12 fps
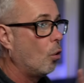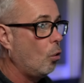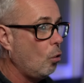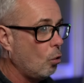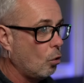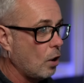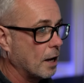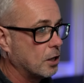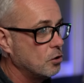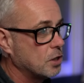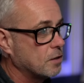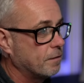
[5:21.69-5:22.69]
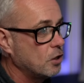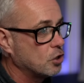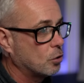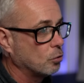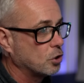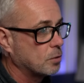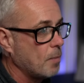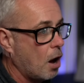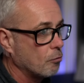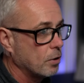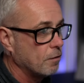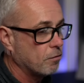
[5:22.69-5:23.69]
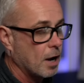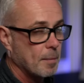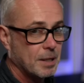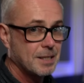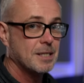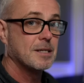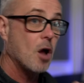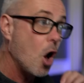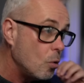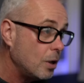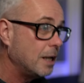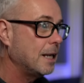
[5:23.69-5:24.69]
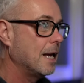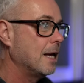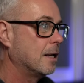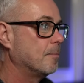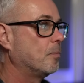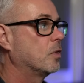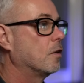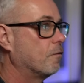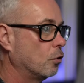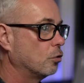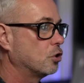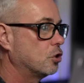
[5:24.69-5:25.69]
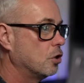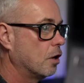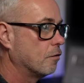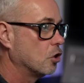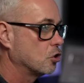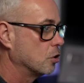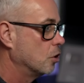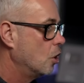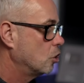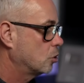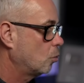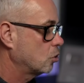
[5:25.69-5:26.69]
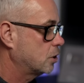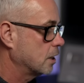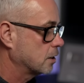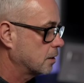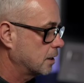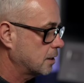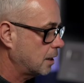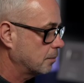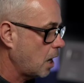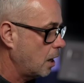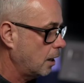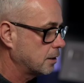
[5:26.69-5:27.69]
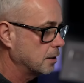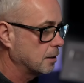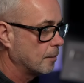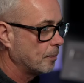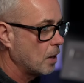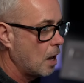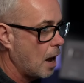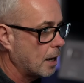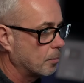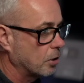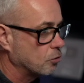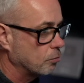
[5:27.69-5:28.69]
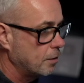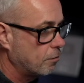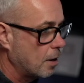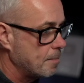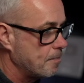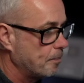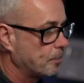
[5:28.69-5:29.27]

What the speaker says: Or I can use this feature called Smart Reframe, and this is only in the full studio version. So watch this. This clip's highlighted. I'm going to press reframe.